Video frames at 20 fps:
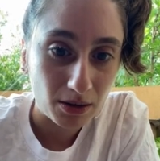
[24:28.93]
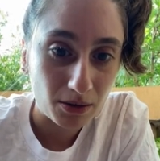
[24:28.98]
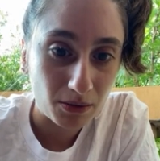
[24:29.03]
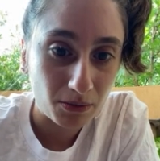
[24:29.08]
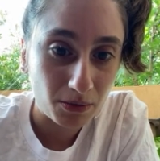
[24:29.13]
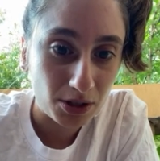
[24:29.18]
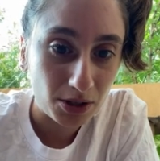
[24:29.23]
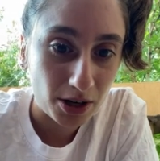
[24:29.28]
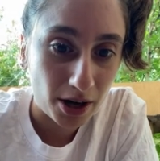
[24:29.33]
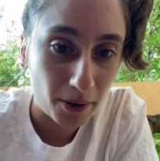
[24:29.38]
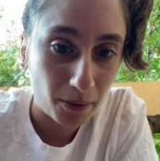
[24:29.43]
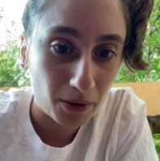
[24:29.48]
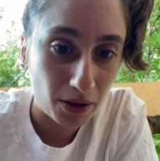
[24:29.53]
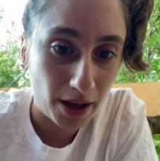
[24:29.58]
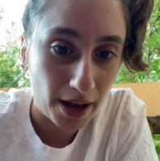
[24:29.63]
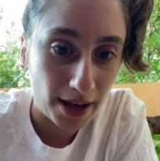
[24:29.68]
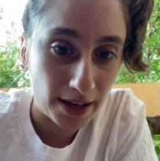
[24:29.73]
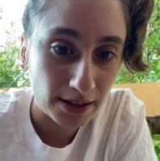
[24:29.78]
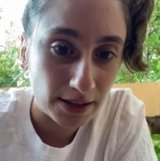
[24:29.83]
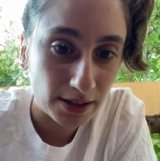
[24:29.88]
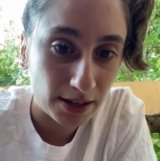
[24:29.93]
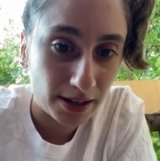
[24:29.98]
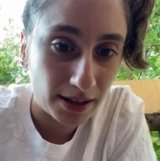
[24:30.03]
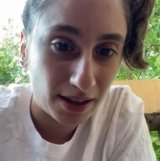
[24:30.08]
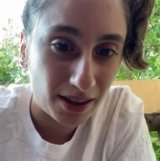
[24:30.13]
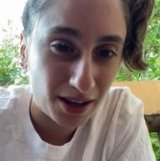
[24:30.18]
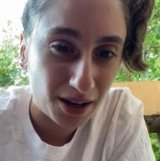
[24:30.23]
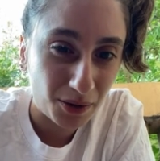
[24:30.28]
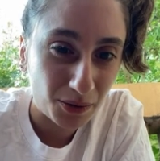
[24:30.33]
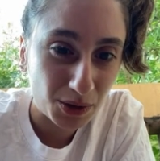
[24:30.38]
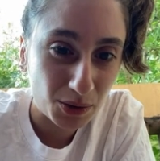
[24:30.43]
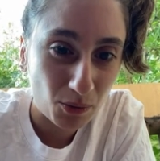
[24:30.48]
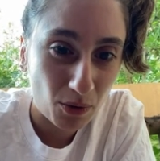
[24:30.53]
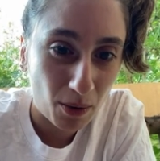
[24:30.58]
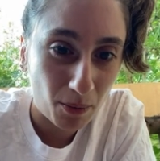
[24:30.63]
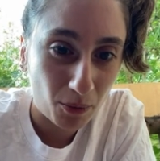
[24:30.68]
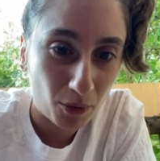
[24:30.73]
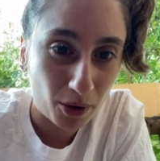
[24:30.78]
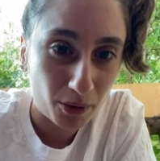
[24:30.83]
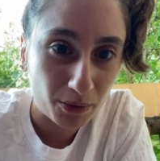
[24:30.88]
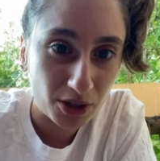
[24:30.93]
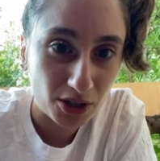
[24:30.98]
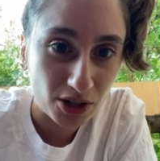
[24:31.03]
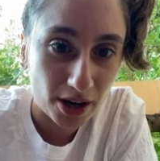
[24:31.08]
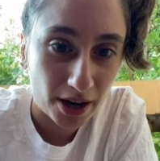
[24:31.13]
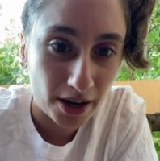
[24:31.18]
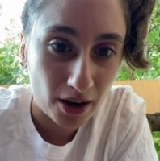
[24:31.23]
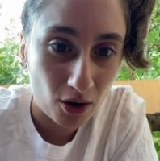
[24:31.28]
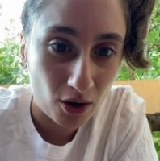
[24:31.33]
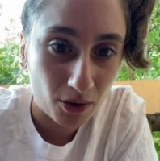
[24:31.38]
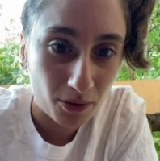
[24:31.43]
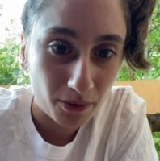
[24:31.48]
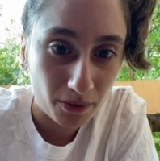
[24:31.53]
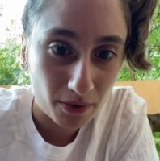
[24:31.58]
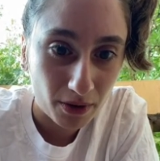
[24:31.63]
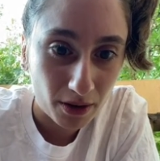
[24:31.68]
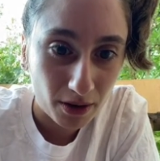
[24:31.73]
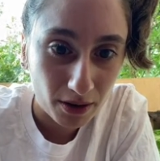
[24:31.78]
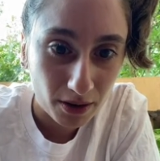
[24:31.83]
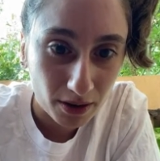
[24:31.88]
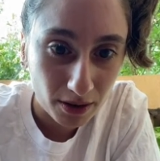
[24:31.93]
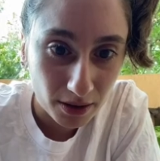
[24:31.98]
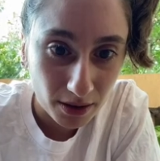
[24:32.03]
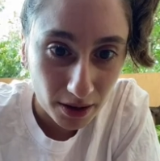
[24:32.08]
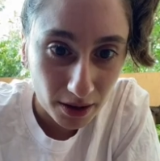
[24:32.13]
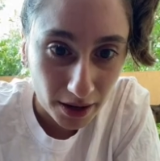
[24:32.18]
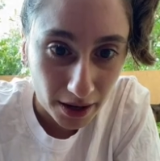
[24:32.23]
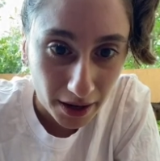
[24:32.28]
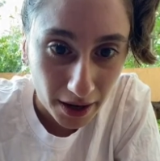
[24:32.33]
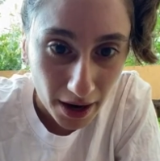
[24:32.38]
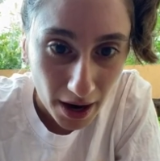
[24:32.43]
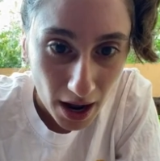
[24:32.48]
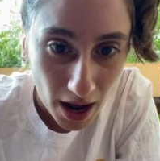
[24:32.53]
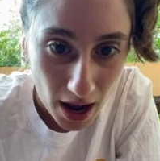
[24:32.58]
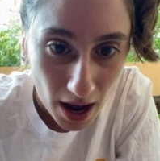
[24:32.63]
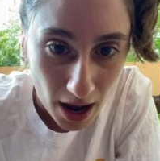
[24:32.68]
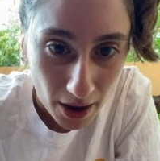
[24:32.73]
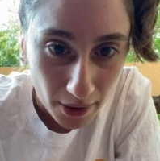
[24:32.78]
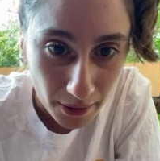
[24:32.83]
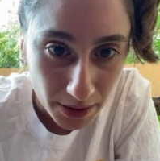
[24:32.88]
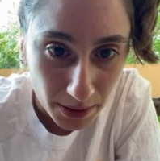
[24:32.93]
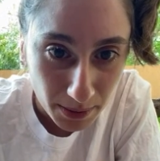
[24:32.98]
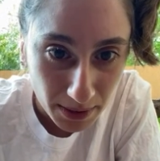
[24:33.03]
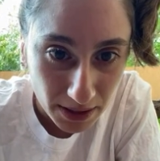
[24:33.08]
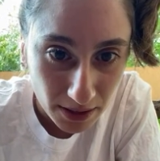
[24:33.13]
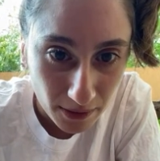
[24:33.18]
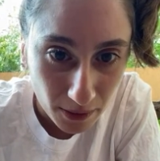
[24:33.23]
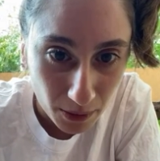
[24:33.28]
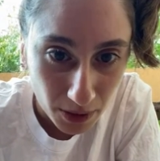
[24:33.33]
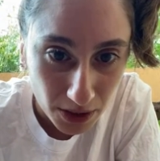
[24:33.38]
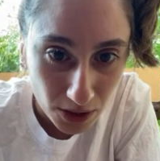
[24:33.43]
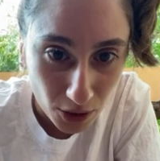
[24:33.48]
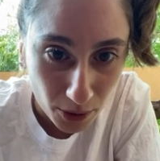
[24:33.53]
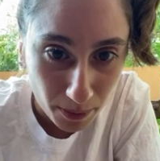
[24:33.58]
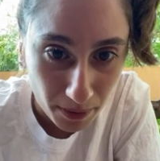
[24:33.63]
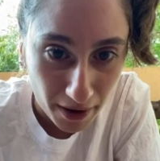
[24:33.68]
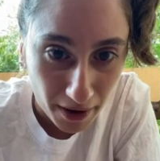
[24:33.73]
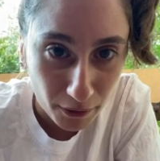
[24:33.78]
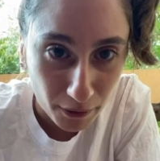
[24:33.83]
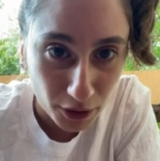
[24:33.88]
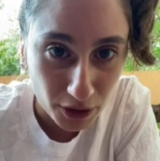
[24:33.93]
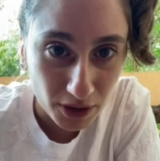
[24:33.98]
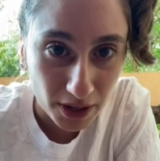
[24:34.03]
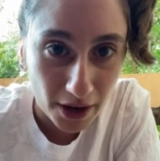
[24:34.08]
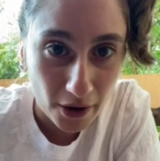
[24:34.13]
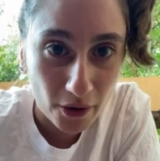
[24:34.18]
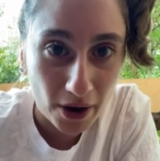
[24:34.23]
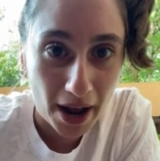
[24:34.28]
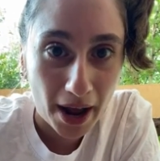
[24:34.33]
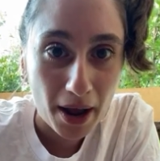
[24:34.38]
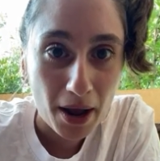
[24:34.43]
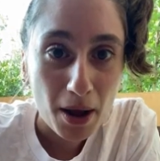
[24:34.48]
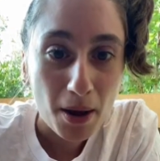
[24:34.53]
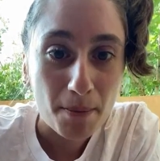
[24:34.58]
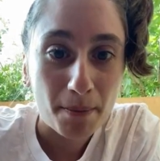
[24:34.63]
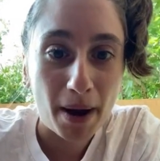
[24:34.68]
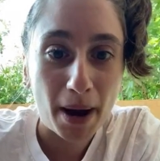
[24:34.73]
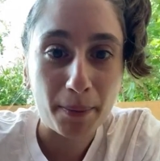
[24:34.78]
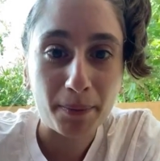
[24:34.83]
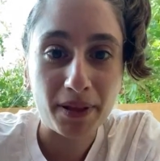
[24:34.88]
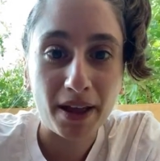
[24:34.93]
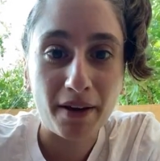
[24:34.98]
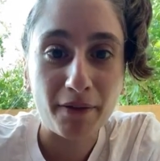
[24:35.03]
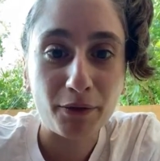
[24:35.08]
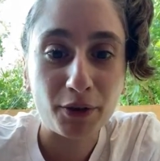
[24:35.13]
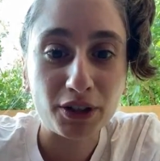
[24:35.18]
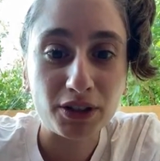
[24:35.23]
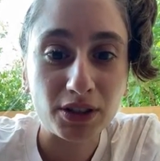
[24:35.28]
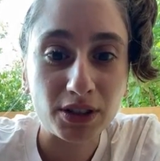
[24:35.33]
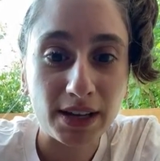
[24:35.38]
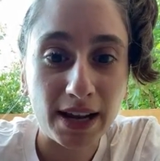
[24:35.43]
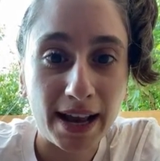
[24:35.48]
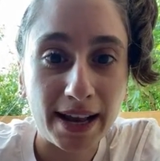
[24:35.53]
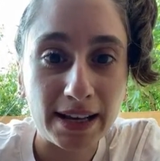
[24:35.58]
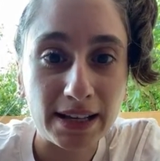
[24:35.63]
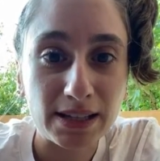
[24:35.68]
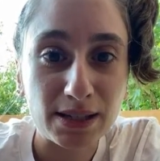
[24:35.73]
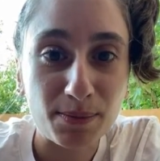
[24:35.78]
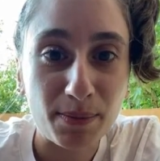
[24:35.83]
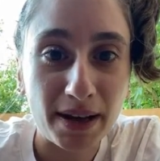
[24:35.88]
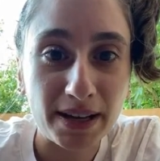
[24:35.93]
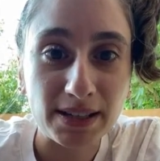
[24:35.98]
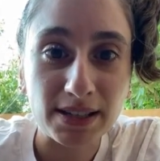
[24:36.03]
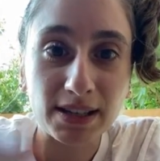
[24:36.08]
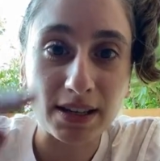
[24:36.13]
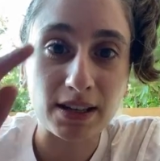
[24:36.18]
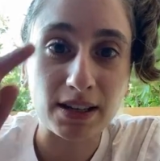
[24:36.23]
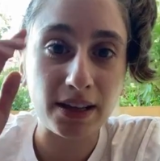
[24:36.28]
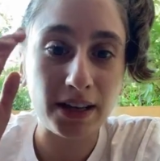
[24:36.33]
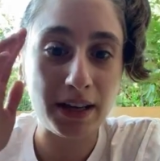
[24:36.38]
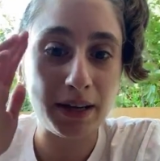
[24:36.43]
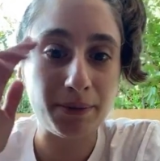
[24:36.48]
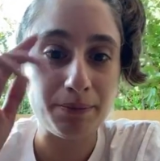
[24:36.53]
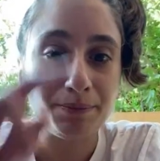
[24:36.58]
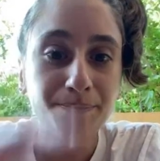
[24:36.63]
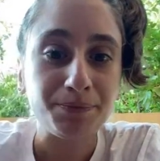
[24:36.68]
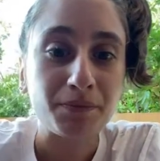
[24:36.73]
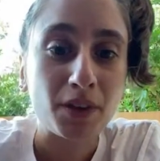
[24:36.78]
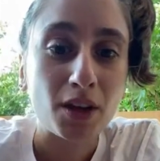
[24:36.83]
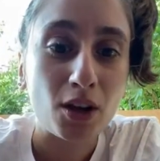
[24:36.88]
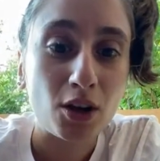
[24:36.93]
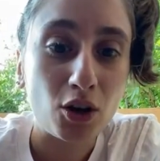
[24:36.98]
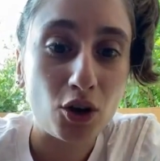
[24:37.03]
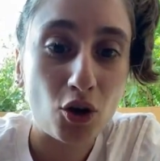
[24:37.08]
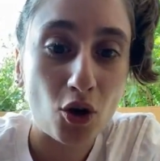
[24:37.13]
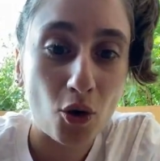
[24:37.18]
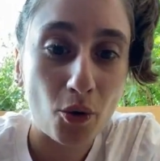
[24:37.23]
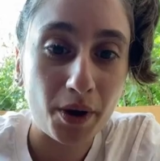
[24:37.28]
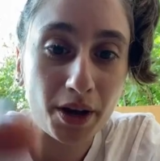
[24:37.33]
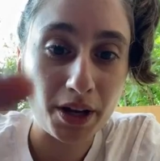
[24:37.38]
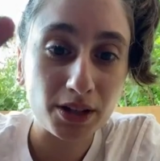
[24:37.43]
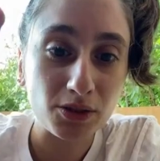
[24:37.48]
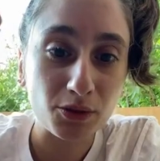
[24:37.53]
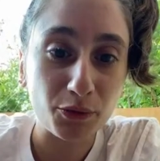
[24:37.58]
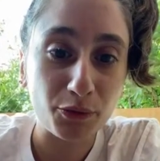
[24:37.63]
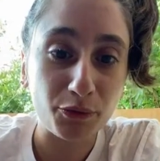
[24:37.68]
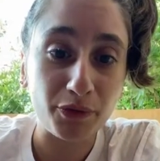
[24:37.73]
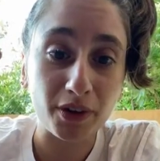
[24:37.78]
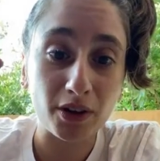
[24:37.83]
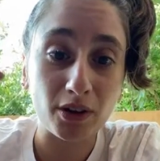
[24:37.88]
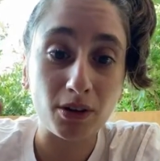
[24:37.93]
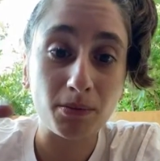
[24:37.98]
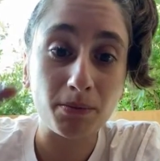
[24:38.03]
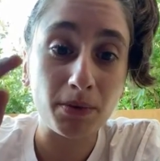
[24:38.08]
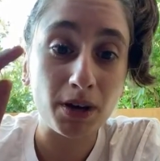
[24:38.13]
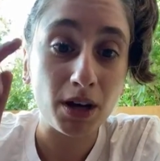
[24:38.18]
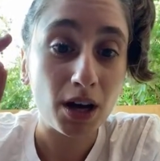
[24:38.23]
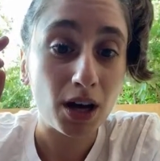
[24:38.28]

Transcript: Which I will answer. And then there was one more, which there. How expensive? What's your plan for today? Okay, my plan for today is basically going to film